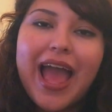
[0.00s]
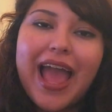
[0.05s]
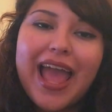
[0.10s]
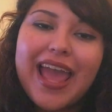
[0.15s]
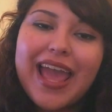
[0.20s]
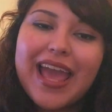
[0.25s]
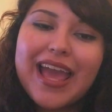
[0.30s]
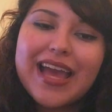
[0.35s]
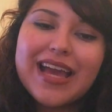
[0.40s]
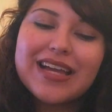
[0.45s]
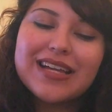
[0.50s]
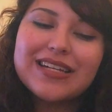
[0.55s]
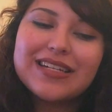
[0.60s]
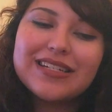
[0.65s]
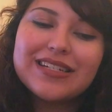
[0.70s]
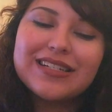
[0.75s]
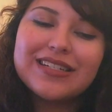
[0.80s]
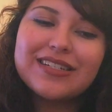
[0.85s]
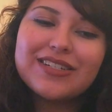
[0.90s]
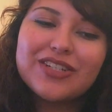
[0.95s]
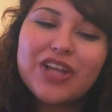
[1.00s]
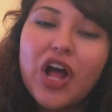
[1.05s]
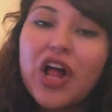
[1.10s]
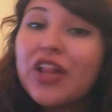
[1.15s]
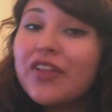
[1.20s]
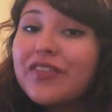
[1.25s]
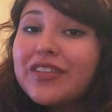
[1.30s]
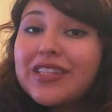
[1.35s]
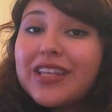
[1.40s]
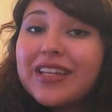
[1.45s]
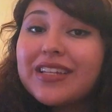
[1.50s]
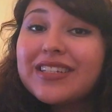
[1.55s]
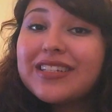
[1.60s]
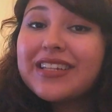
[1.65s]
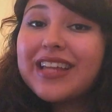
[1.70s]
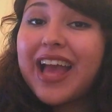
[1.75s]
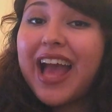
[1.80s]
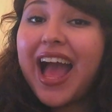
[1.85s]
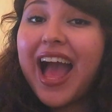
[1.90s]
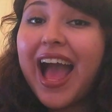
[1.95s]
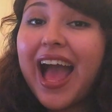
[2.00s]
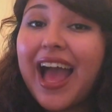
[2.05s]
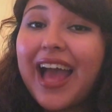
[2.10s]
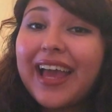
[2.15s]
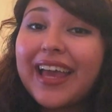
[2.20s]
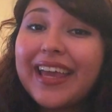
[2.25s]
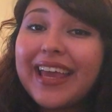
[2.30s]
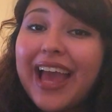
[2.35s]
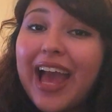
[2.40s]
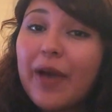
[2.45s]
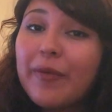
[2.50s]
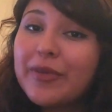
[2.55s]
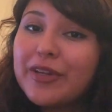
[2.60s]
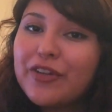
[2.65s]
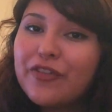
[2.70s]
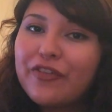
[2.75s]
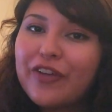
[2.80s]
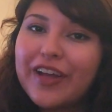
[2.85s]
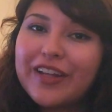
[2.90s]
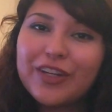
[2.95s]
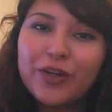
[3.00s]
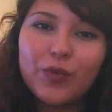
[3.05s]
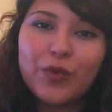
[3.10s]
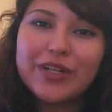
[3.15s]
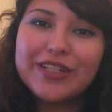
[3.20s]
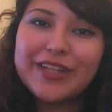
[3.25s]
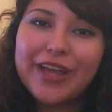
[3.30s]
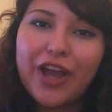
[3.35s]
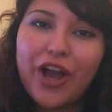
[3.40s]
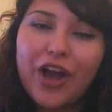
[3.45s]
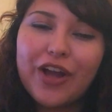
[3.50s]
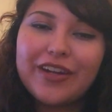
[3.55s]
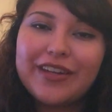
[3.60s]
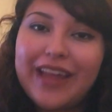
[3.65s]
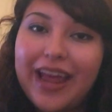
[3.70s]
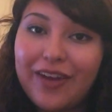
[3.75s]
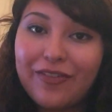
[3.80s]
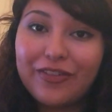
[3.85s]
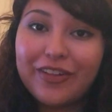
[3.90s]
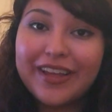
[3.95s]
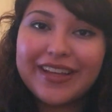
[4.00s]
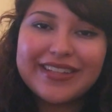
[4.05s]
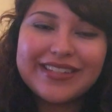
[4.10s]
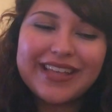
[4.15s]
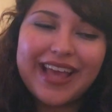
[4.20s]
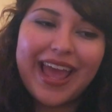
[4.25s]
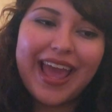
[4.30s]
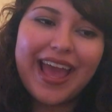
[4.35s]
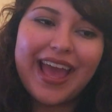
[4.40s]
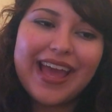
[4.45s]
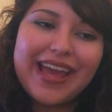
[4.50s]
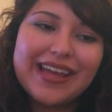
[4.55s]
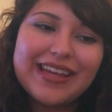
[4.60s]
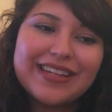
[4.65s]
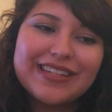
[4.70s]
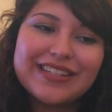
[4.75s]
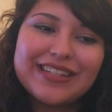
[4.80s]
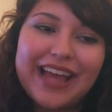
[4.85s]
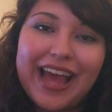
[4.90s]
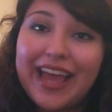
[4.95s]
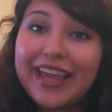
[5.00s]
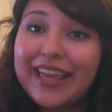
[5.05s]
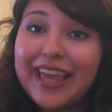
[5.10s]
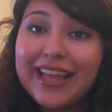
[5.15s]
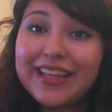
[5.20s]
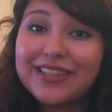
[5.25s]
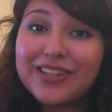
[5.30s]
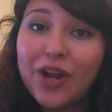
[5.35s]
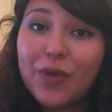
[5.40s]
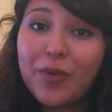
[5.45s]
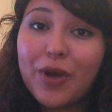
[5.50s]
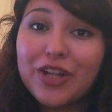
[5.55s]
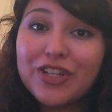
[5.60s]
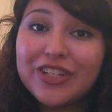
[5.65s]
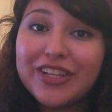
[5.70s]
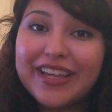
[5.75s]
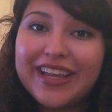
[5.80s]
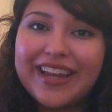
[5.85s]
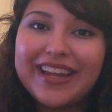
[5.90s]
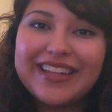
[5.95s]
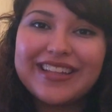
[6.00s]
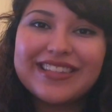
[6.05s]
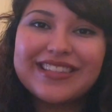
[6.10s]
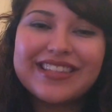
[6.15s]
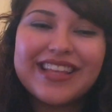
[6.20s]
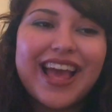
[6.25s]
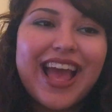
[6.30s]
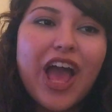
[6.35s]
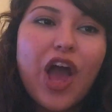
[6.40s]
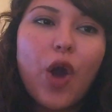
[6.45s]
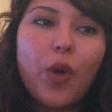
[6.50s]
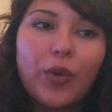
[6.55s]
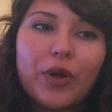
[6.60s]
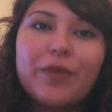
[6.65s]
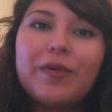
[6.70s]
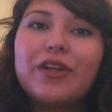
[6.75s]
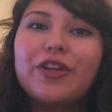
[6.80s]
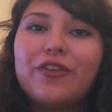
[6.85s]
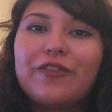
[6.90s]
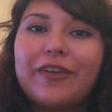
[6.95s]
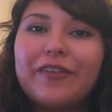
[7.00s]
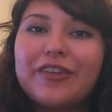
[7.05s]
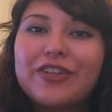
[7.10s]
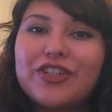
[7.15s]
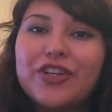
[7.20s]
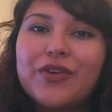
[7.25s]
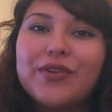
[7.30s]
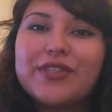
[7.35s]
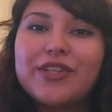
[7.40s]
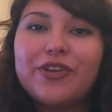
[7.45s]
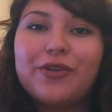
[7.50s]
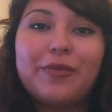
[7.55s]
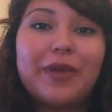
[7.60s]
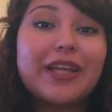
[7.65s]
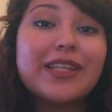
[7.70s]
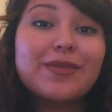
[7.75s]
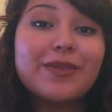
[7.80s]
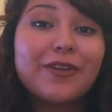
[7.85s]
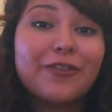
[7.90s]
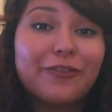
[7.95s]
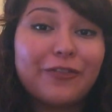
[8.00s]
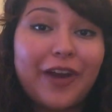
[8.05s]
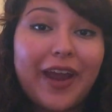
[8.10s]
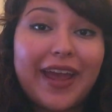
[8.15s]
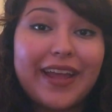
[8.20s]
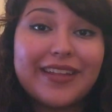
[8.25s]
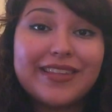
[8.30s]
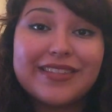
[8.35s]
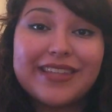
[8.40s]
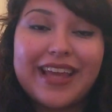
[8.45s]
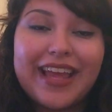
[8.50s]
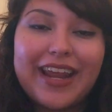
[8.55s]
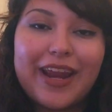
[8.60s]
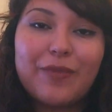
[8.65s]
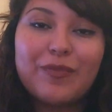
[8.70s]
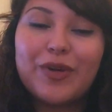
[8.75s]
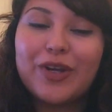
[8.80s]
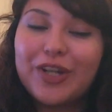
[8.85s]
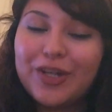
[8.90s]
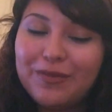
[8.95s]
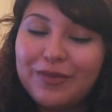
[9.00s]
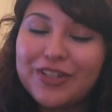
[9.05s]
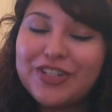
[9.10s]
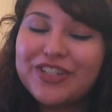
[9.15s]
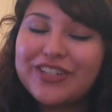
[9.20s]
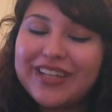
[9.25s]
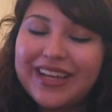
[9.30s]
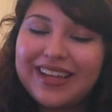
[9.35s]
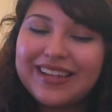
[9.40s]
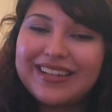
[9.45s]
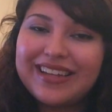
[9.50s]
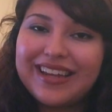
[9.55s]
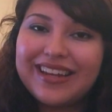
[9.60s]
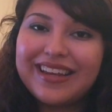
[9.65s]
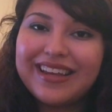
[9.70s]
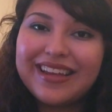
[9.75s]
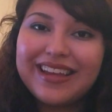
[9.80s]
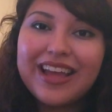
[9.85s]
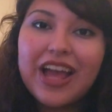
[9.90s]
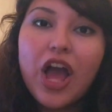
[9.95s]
and all of a sudden I happened to find it one day on Netflix and I can't stop watching it. It's one of my new favorite shows. It reminds me of Friends and I'm pretty much addicted.